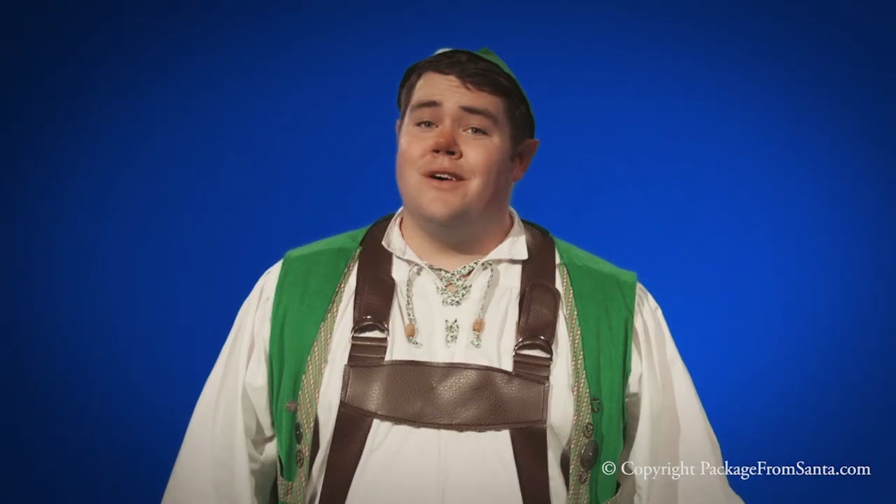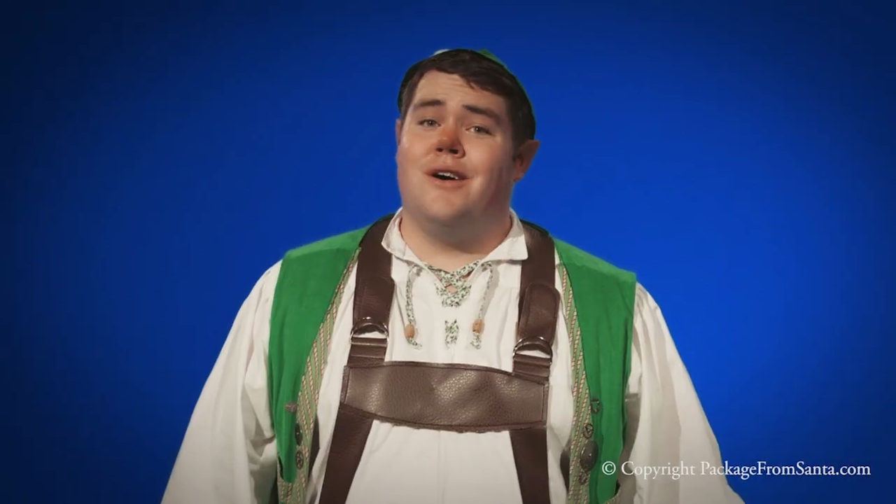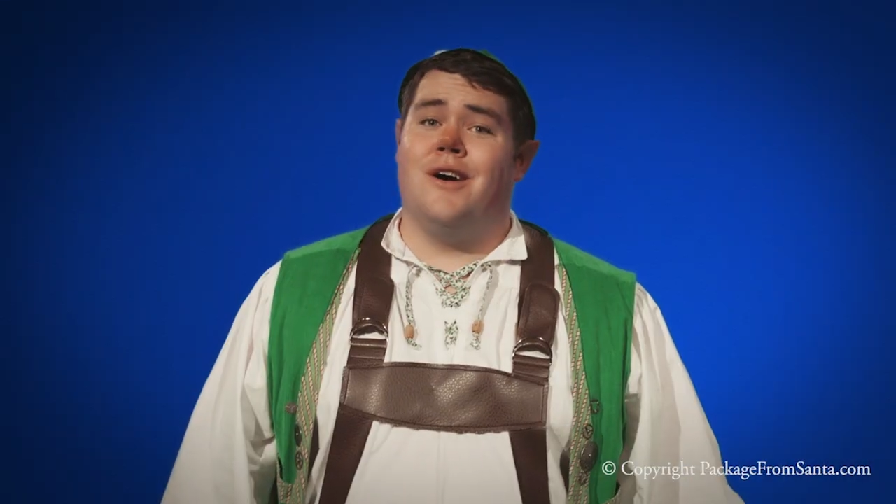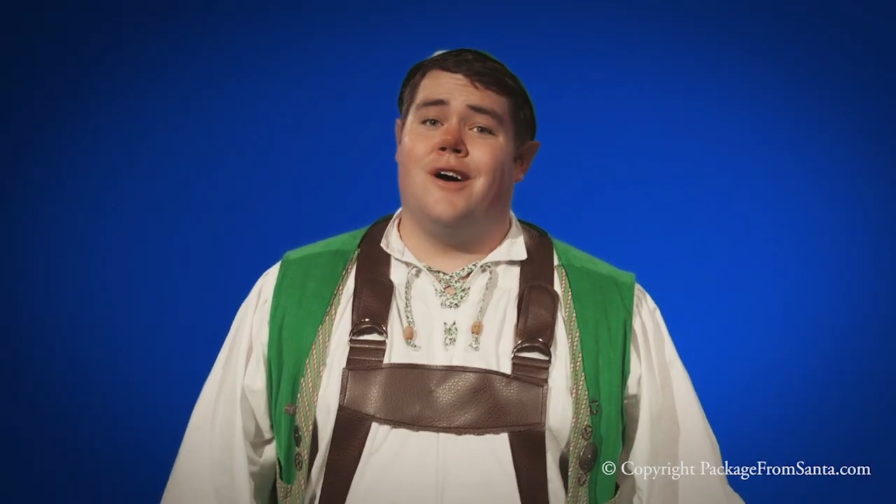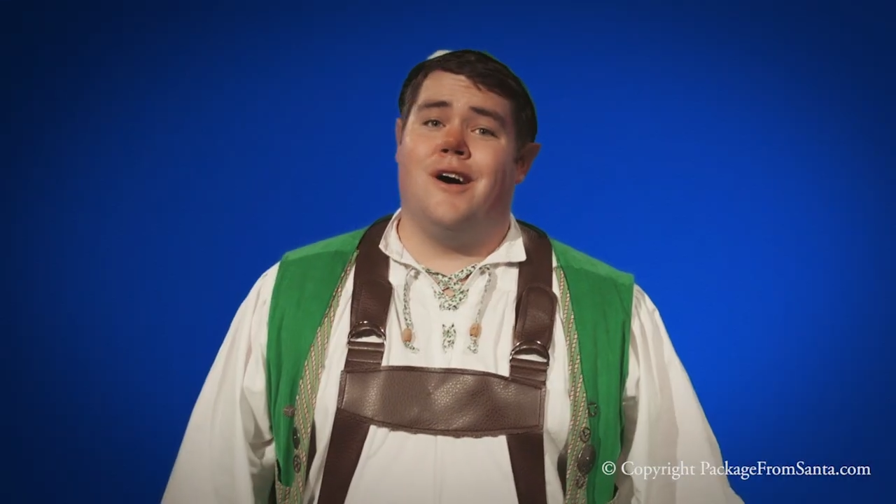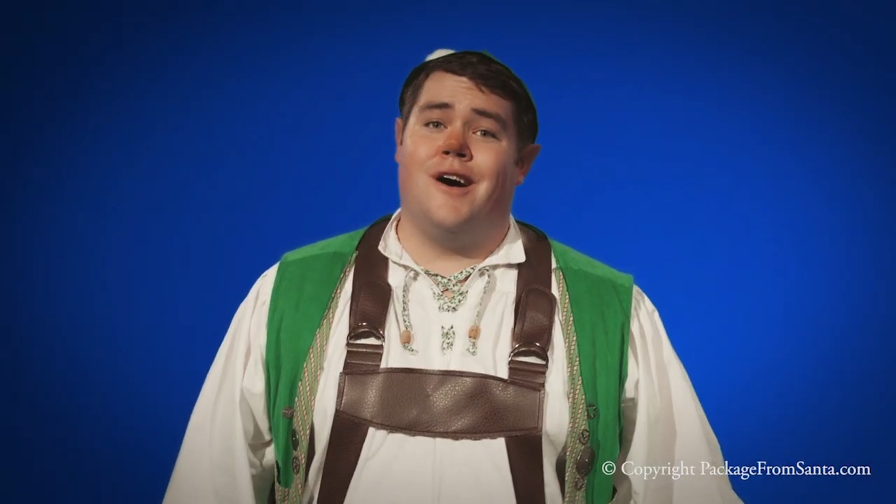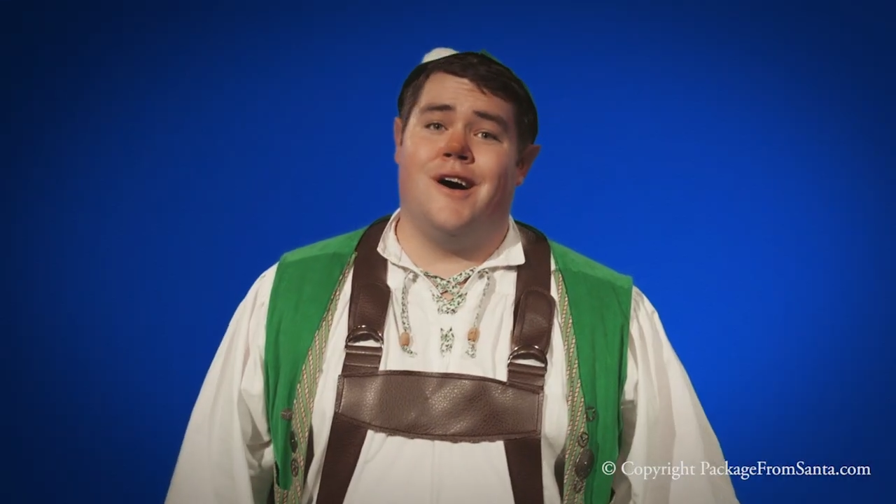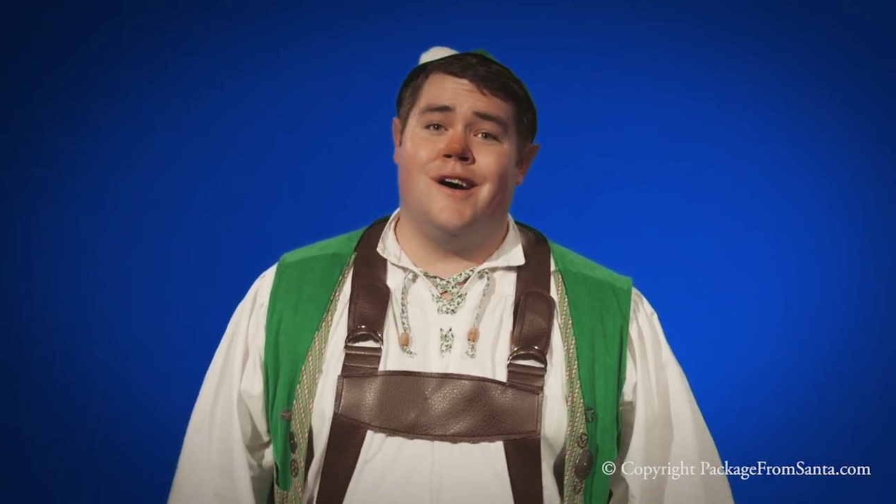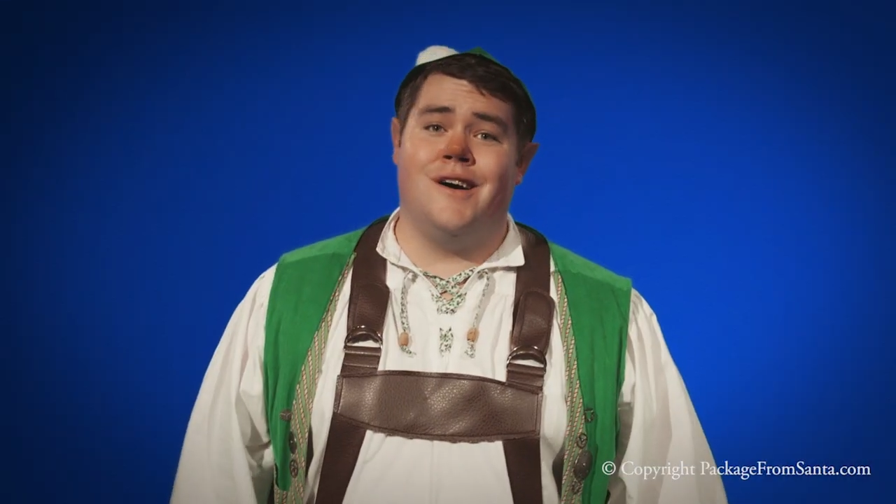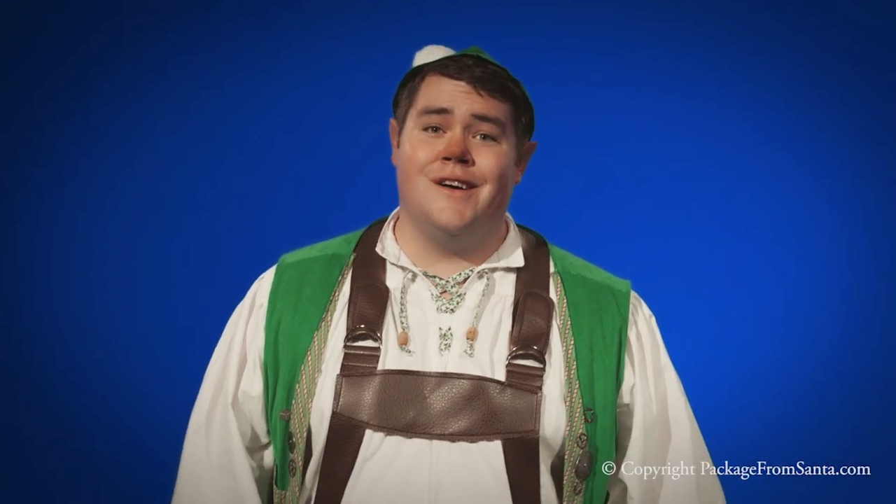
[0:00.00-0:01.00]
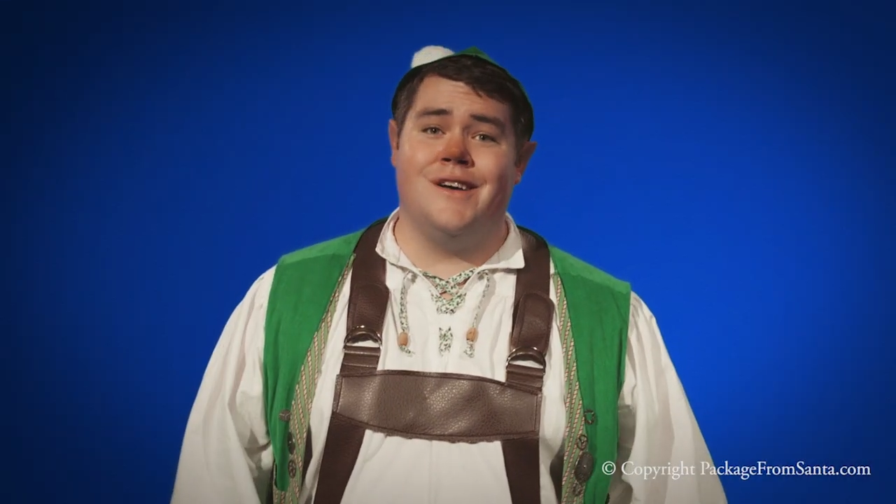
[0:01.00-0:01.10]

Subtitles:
Aww,